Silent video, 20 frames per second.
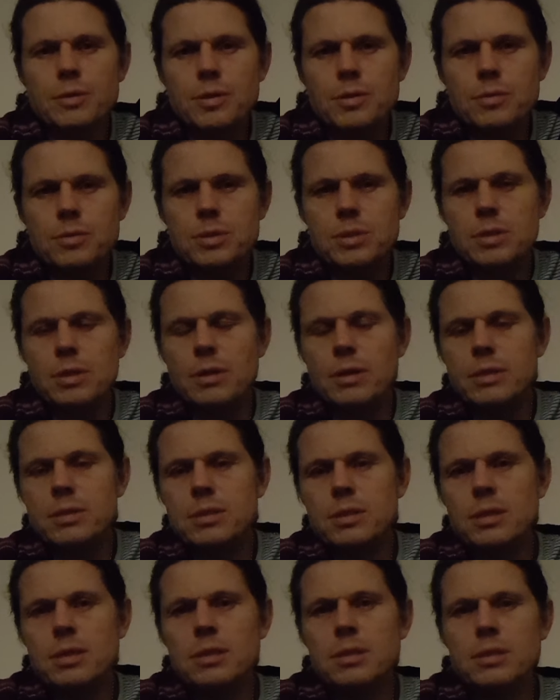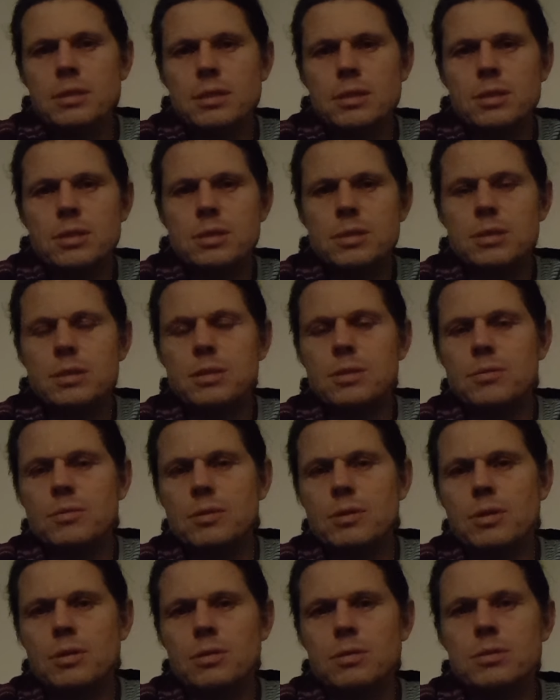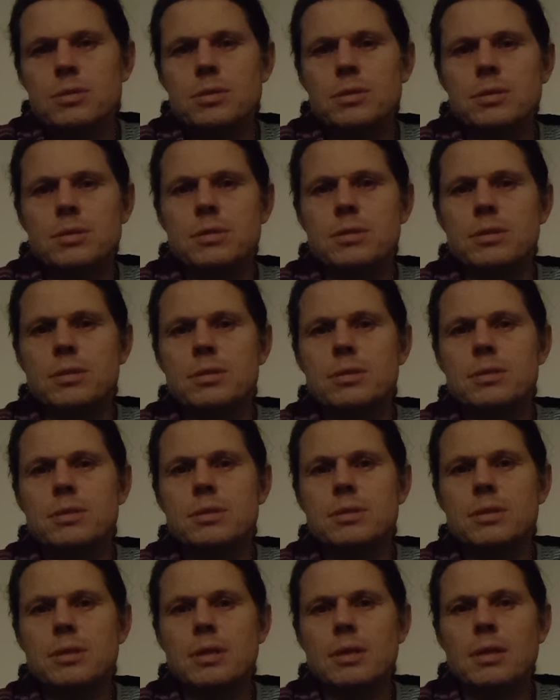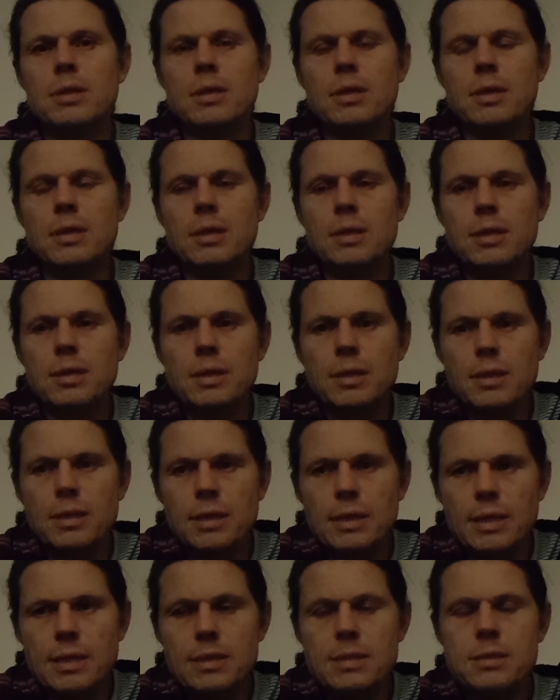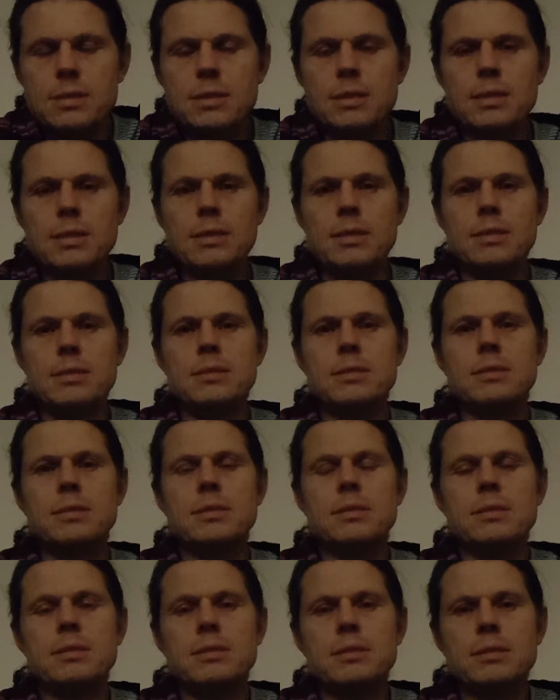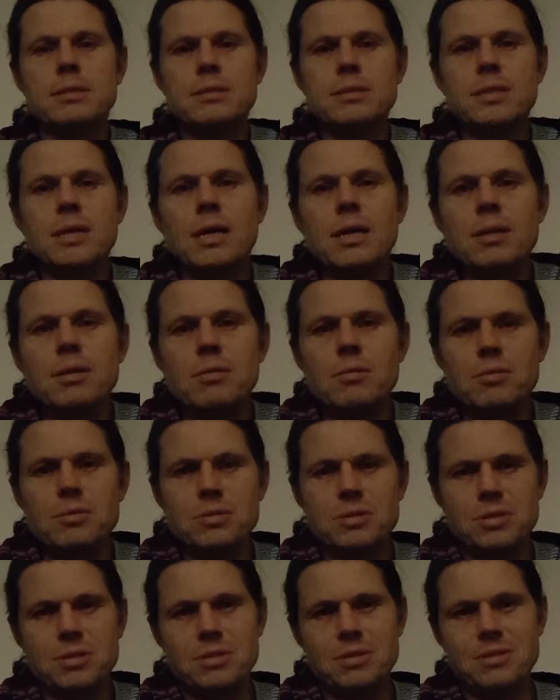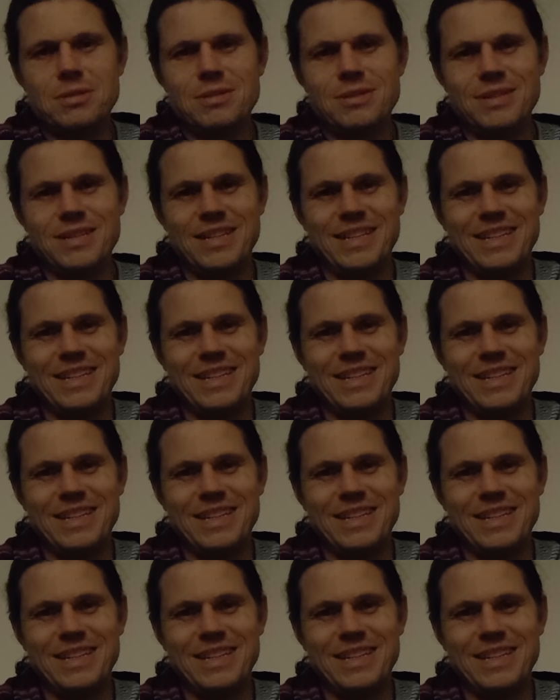you're starting to condition your consciousness into these tunnels,